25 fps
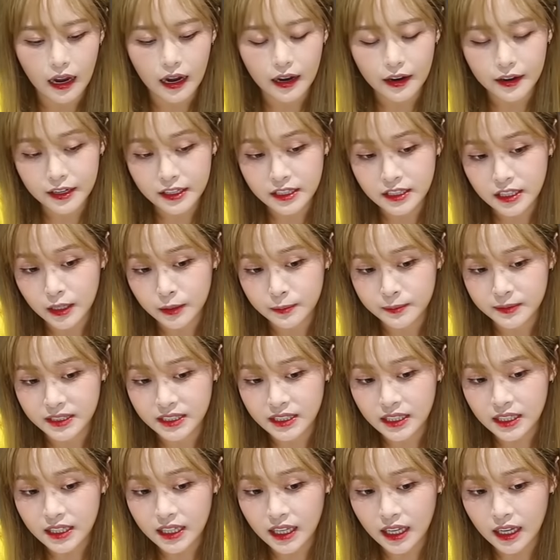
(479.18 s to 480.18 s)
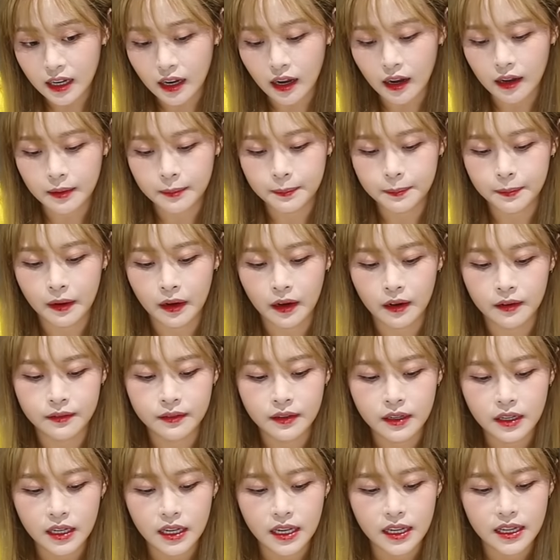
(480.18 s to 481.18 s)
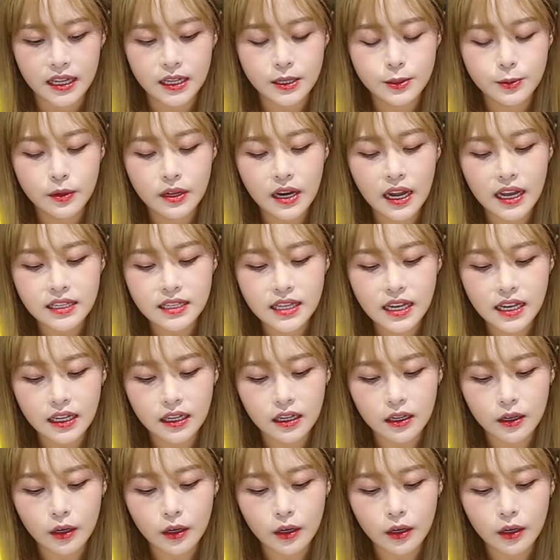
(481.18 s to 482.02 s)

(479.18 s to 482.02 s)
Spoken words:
Aritam Silky Cotton Puff. This one has like